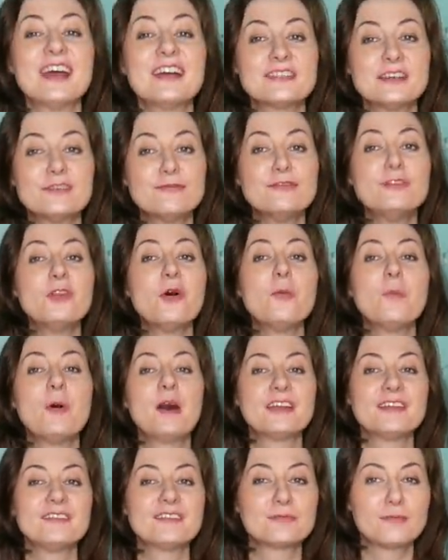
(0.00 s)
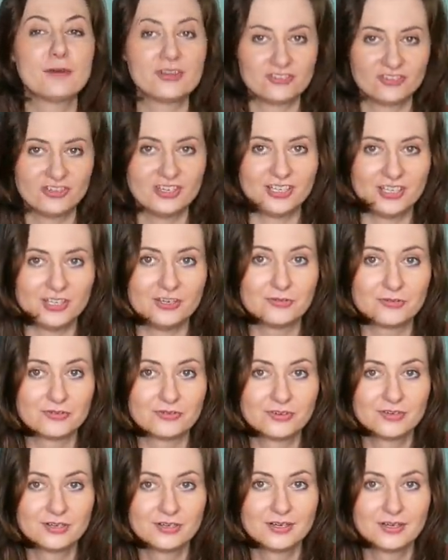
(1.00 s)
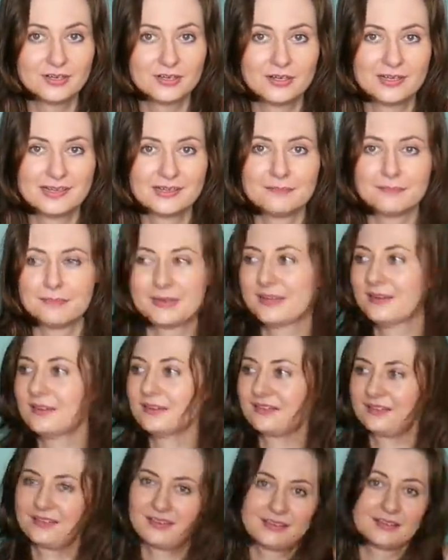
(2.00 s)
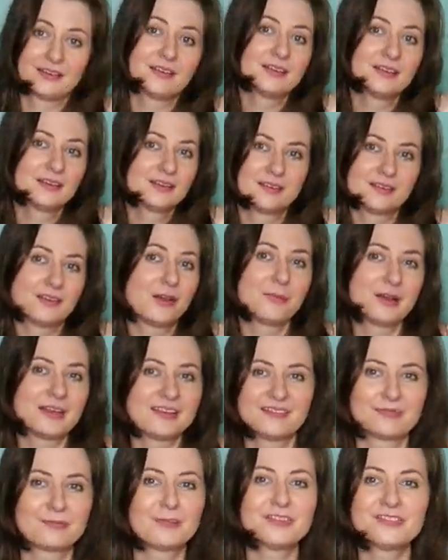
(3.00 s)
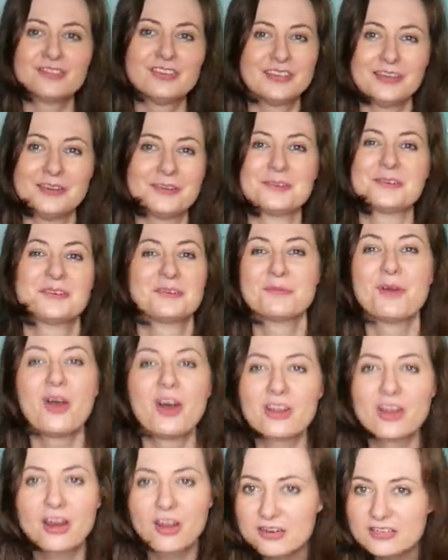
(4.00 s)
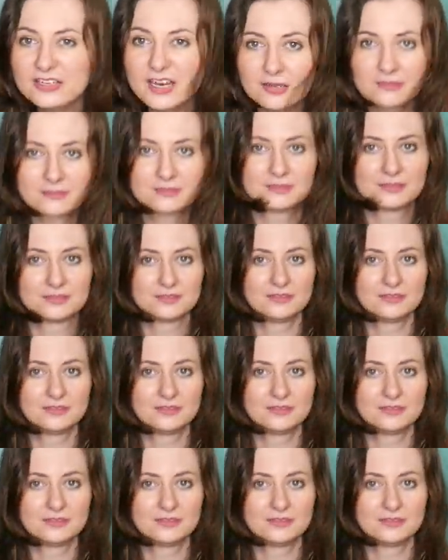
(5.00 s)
as if nobody's watching you, because nobody's watching you. We're on a lockdown.